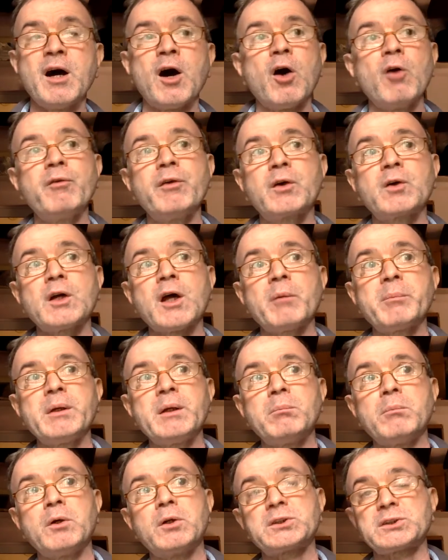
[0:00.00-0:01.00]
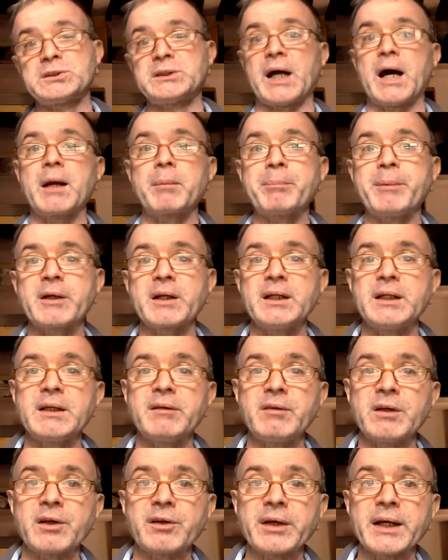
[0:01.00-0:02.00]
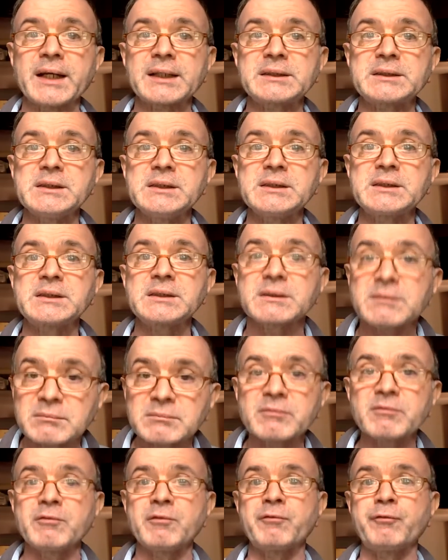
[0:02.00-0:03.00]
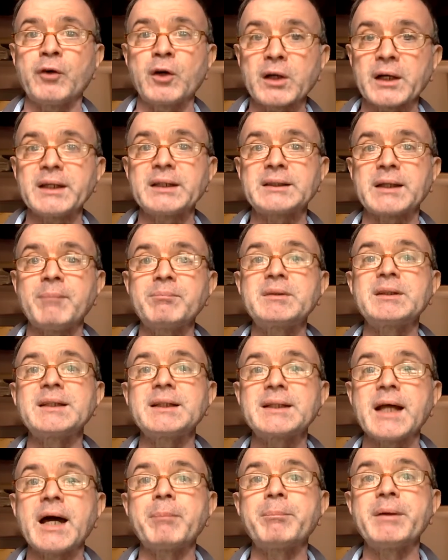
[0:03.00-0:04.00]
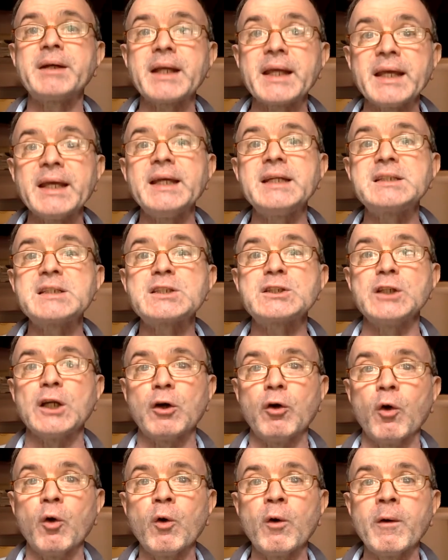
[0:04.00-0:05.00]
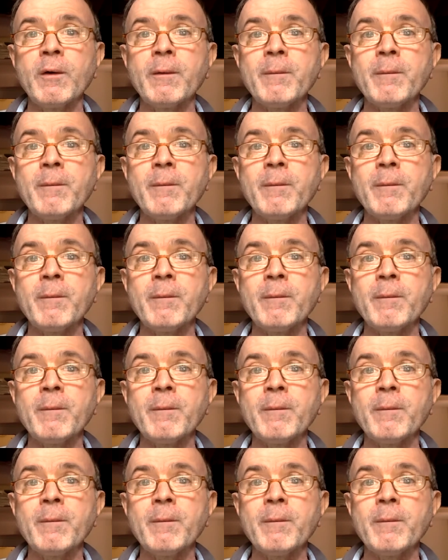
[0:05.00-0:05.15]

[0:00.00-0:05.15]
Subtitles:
How we could have been more sharper in our reactions for something that happened ages ago.